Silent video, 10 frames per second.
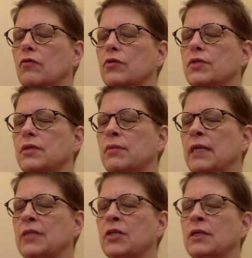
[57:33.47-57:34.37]
First,
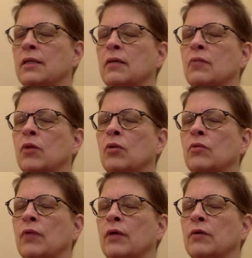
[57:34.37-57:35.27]
imagining them
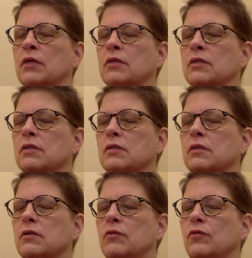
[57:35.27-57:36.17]
all around us,
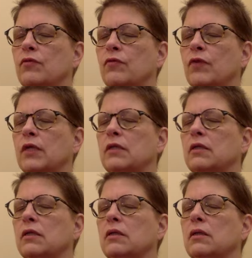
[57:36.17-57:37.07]

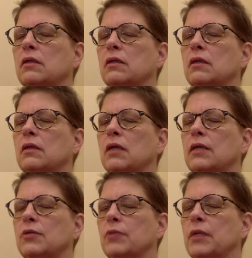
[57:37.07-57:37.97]
front,
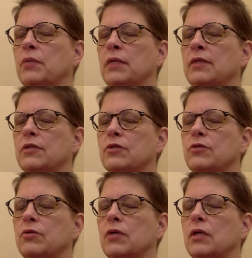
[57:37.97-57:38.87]
as many beings as you
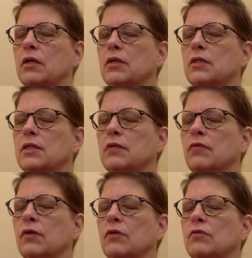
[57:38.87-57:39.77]
can conceive
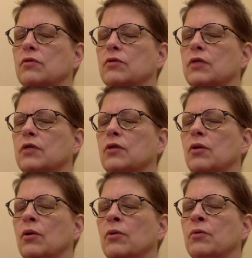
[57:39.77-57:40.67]
of, stretching
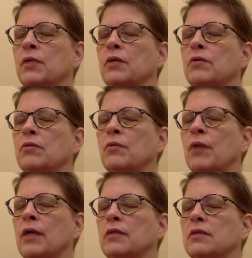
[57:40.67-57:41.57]
all the way to the
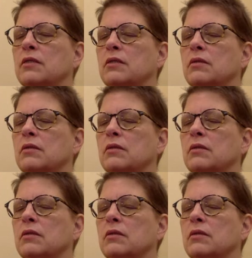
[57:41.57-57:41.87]
horizon